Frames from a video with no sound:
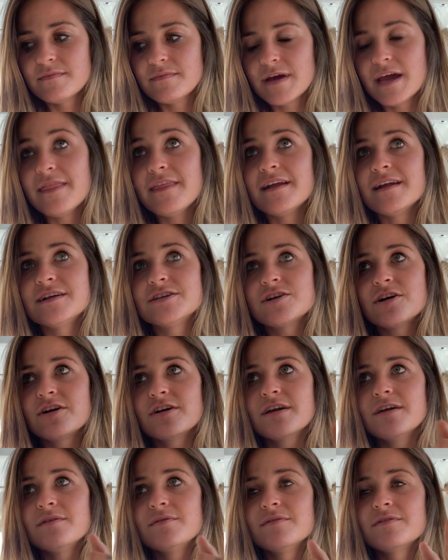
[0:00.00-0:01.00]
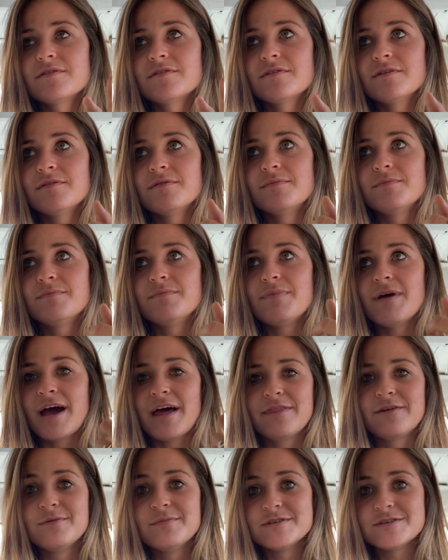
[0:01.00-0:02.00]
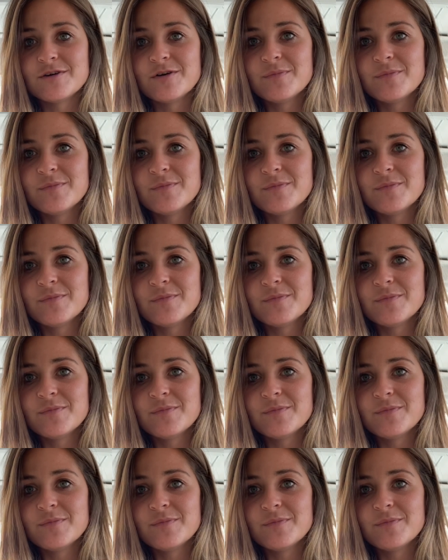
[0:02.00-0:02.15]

And then at Target, the bathroom is